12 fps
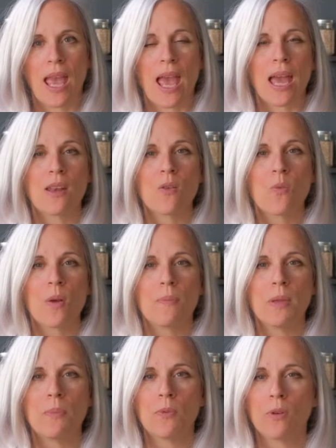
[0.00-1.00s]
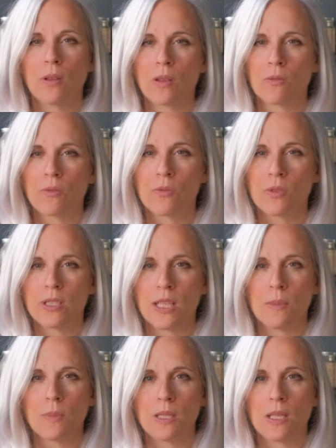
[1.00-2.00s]
And when people are in the
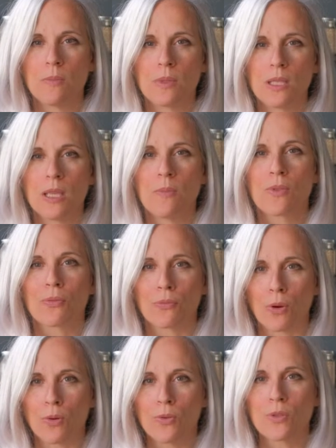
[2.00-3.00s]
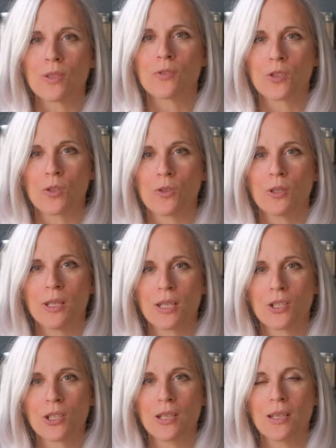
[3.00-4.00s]
deep, deep, deep throes of sugar
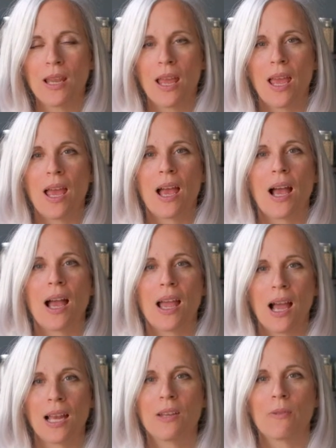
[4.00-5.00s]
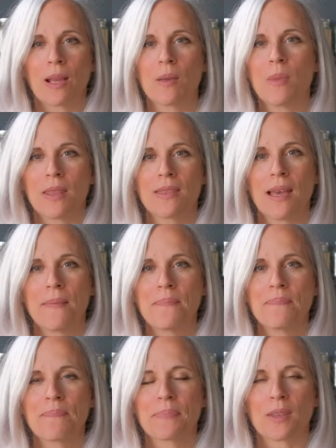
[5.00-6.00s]
addiction, I highly recommend that.
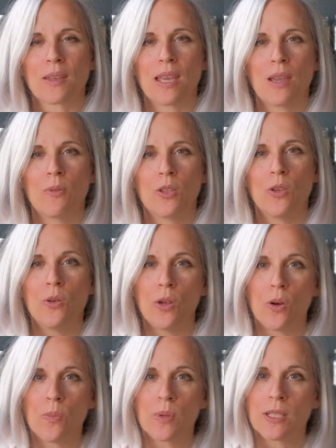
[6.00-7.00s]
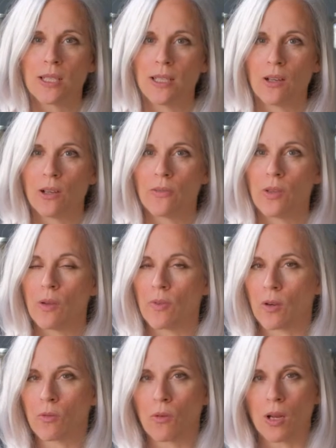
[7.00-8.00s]
Okay, when particularly if you have a
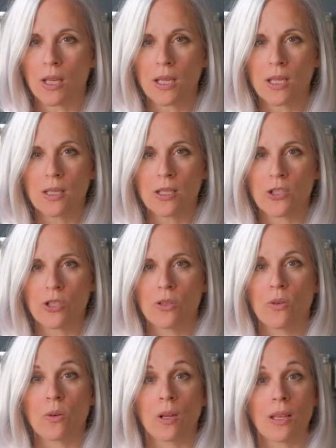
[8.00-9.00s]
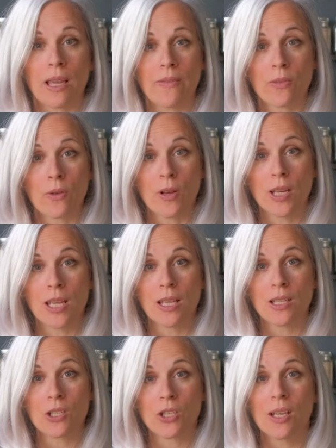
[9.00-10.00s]
chronic condition or a life-threatening
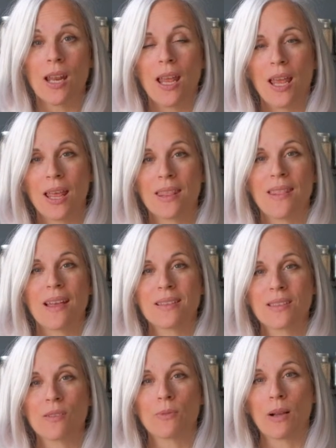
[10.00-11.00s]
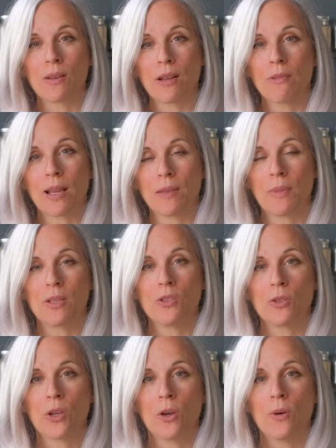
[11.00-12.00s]
condition, that's the route I recommend
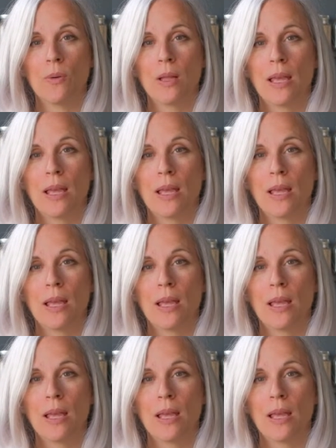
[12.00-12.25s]
you go.